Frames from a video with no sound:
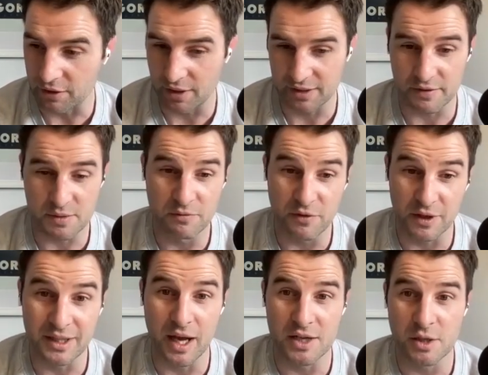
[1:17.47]
Great to have some fun,
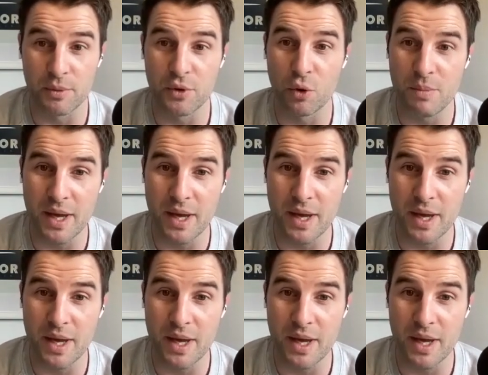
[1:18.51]
catch up with old